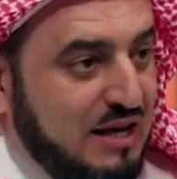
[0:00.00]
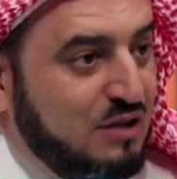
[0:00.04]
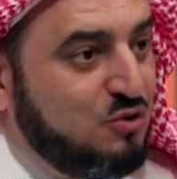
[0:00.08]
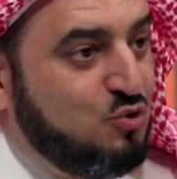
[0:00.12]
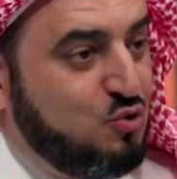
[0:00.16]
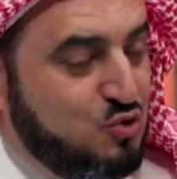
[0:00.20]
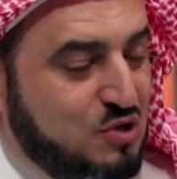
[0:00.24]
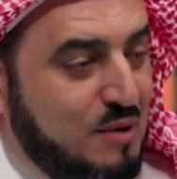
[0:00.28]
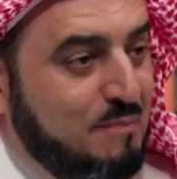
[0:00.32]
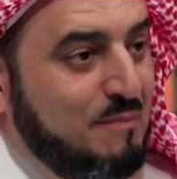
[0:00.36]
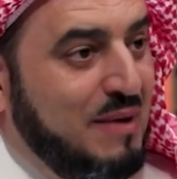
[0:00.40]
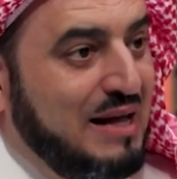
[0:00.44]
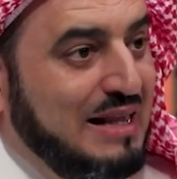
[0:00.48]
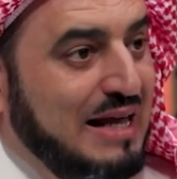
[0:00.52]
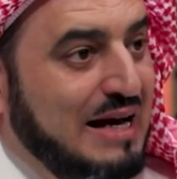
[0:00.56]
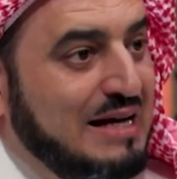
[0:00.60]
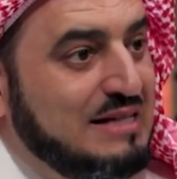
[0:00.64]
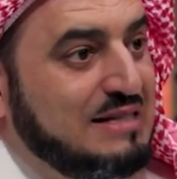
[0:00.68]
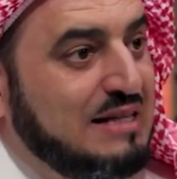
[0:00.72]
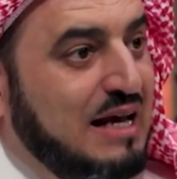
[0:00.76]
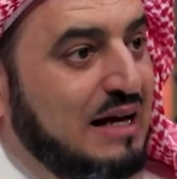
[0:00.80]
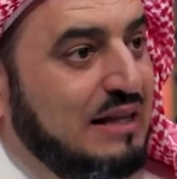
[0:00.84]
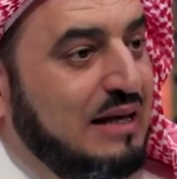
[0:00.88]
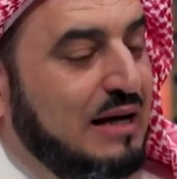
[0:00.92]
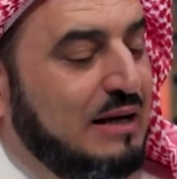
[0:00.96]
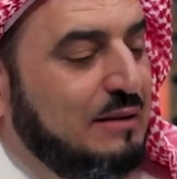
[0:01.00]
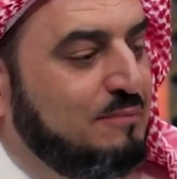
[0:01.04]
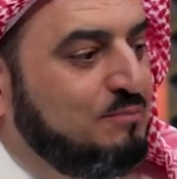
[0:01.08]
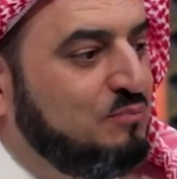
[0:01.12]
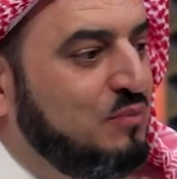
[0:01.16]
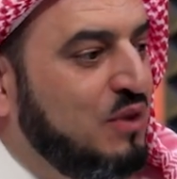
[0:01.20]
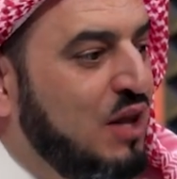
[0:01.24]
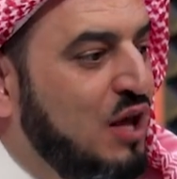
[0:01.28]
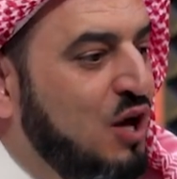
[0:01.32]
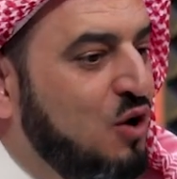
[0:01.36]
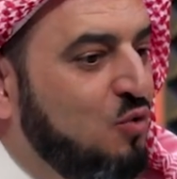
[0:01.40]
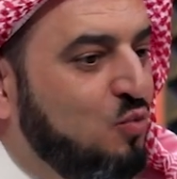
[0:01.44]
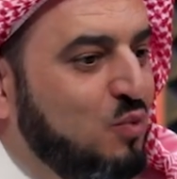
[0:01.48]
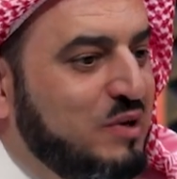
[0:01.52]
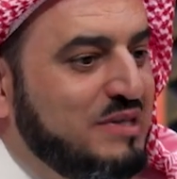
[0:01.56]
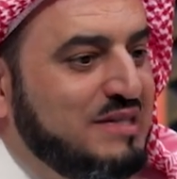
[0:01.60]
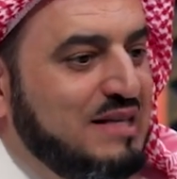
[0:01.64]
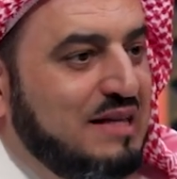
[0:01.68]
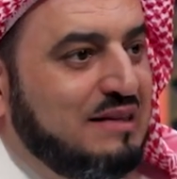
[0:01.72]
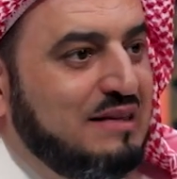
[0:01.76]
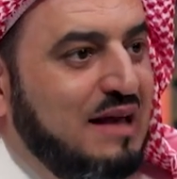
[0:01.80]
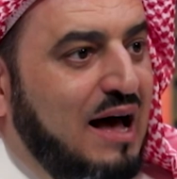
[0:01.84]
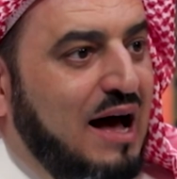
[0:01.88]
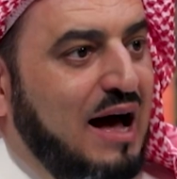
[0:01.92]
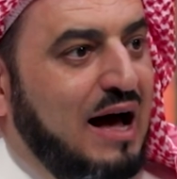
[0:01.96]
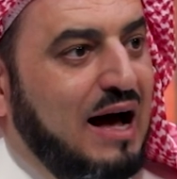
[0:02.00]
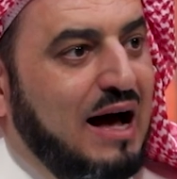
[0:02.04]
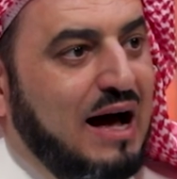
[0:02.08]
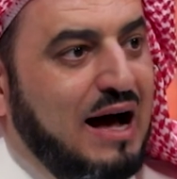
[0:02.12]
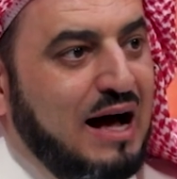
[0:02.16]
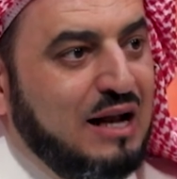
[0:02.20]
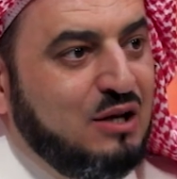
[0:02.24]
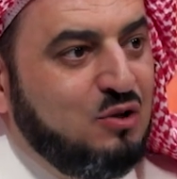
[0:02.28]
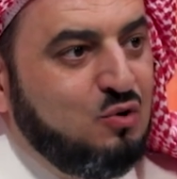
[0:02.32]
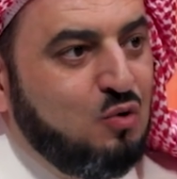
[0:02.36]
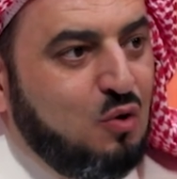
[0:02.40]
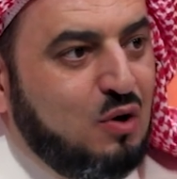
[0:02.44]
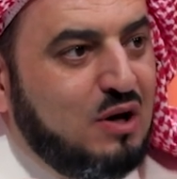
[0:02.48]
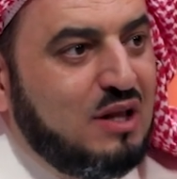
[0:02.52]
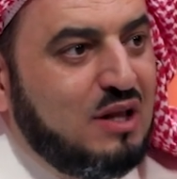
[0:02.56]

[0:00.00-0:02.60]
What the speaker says: He managed to bring some young Jews out of the ghetto,